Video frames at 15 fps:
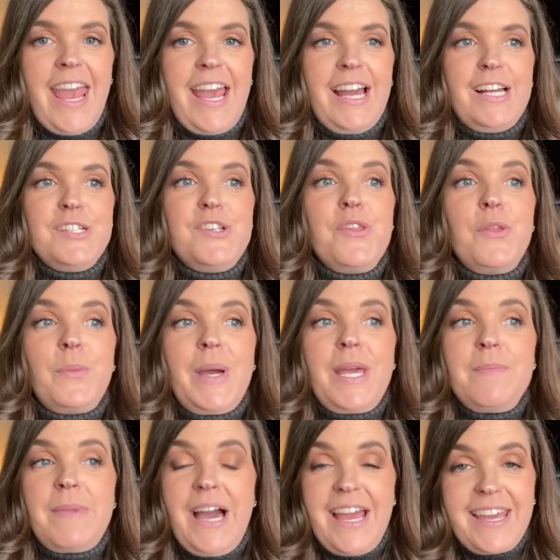and the way
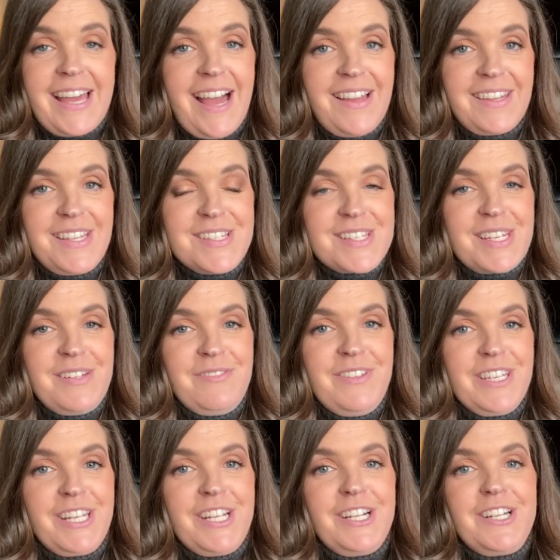my galley is
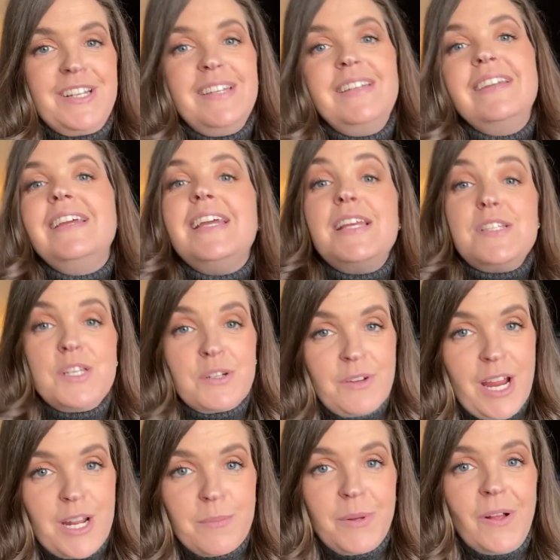configured is
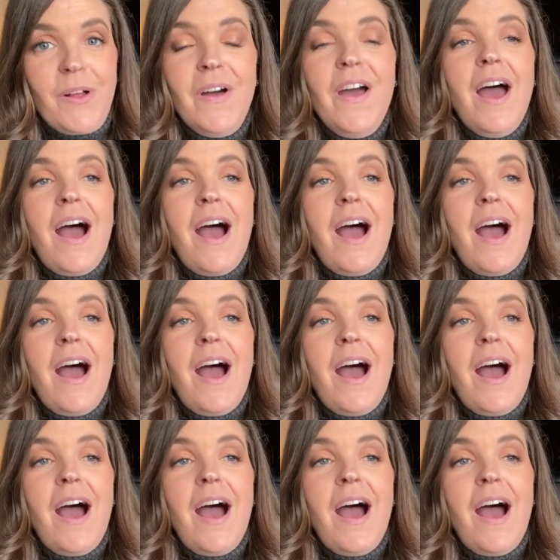incredible.